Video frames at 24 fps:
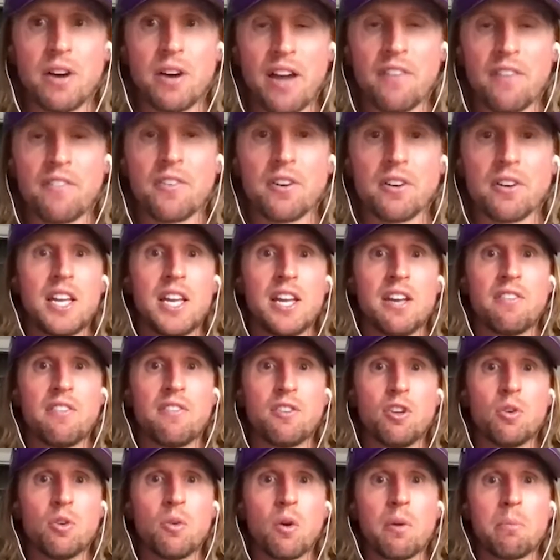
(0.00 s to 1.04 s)
effort. If
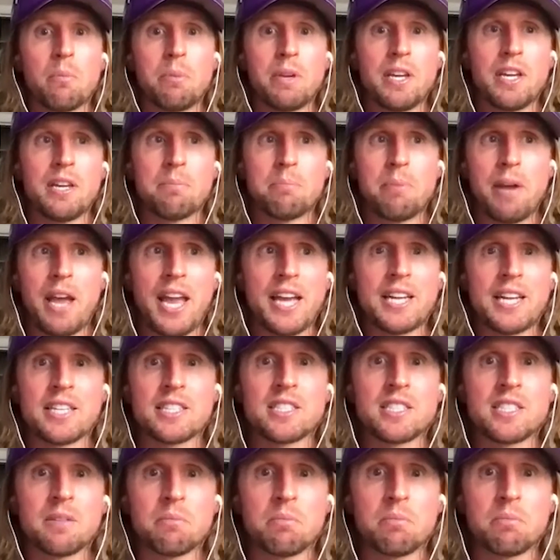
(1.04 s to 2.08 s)
you are being paid as
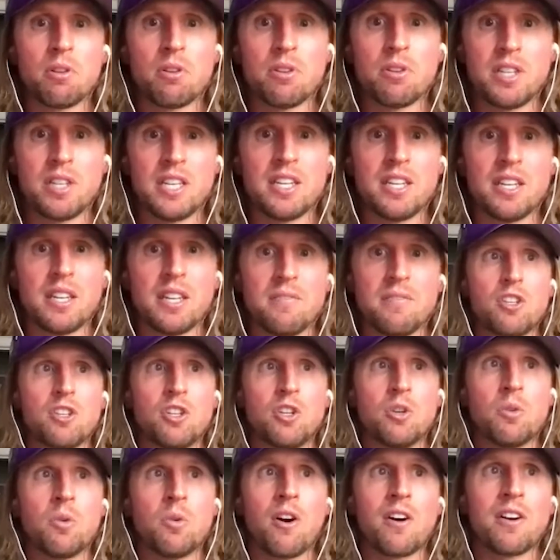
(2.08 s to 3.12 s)
an employee,
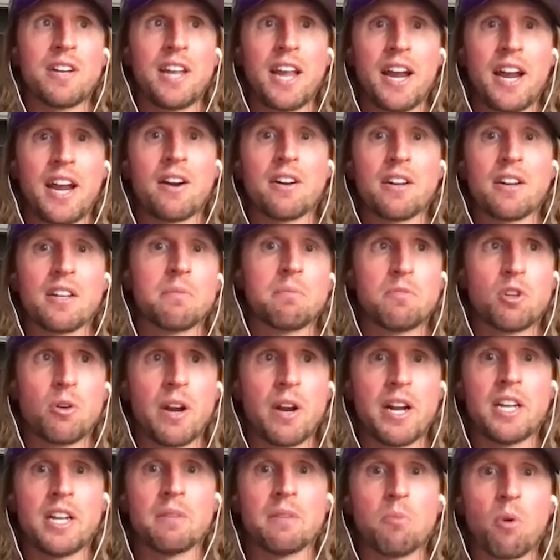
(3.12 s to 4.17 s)
you are inherently
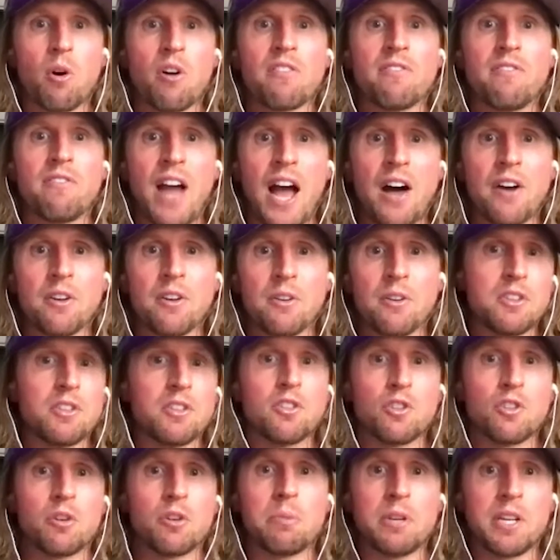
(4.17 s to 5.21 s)
creating more value than
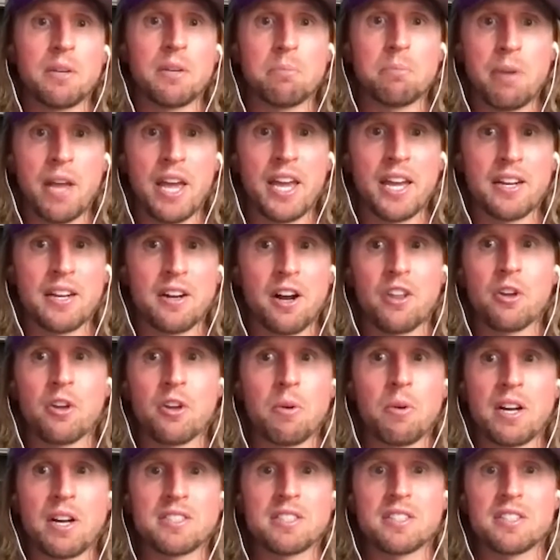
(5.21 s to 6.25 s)
you are being paid.
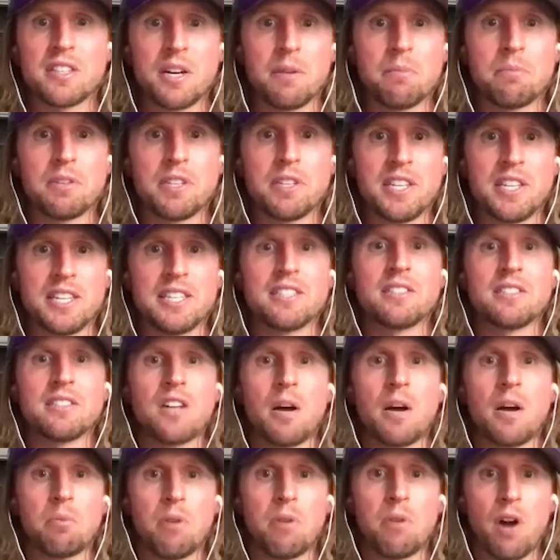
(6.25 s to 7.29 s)
Otherwise, the company is
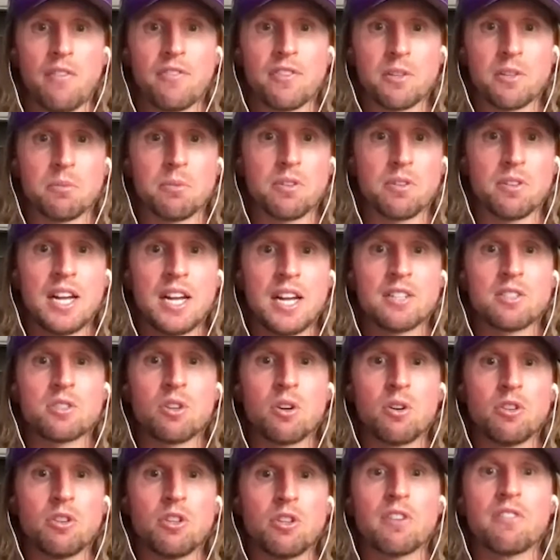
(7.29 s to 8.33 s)
not profitable. And
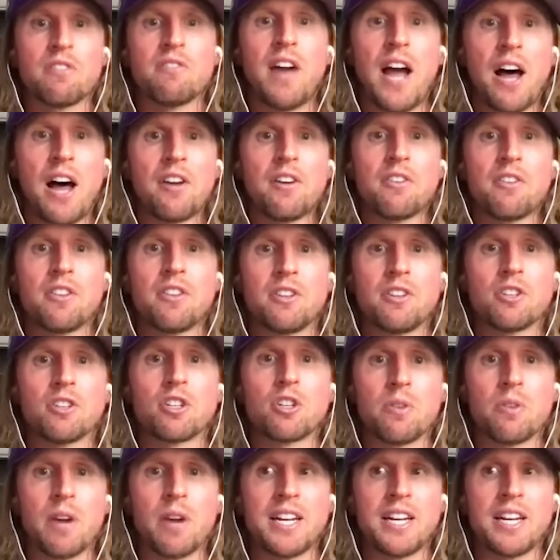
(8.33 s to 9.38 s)
so your value that you're
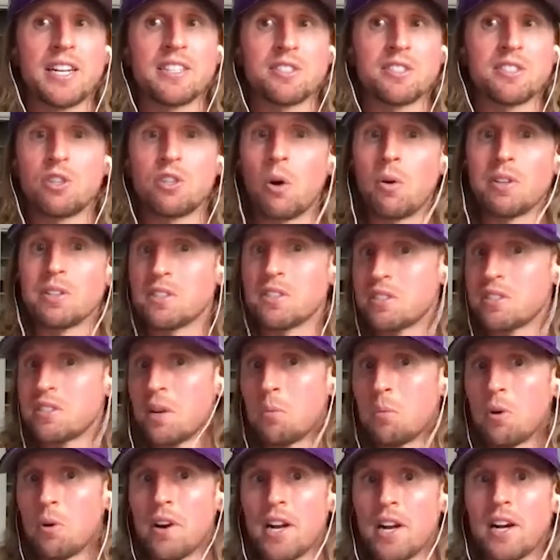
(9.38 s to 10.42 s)
creating is going
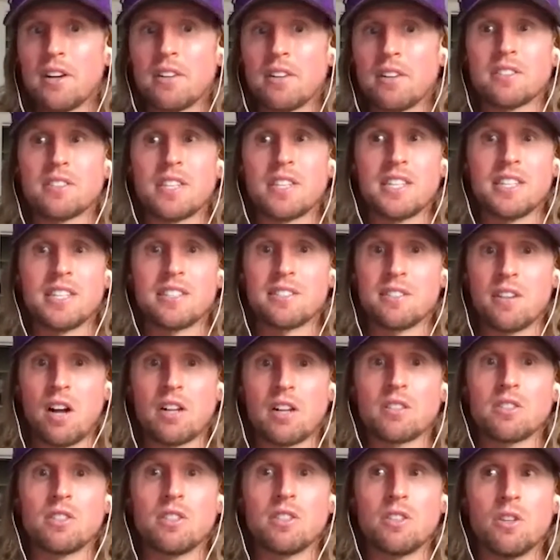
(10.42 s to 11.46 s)
somewhere else and it's
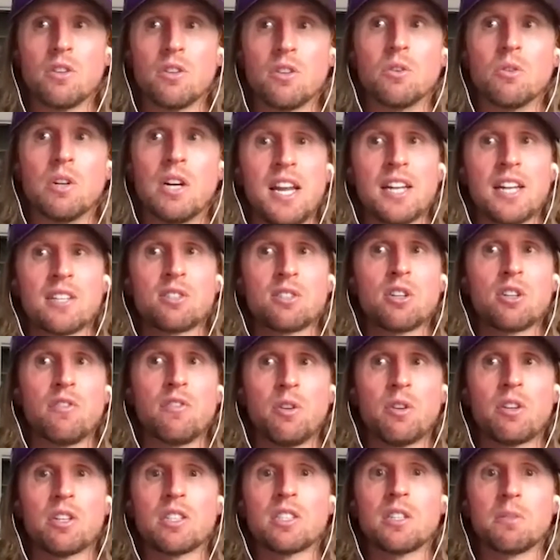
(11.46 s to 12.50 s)
not to you. And so if
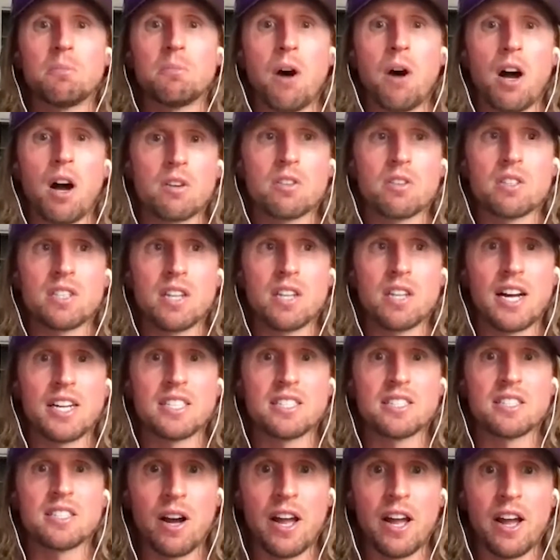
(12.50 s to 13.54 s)
you can
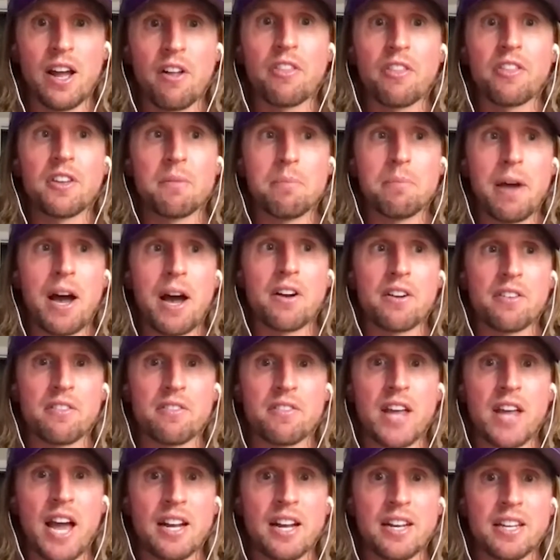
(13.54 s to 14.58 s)
democratize a healthy amount of
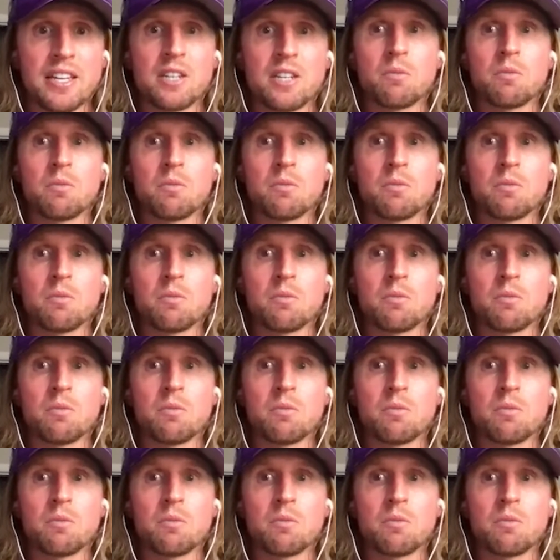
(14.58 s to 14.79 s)
that in a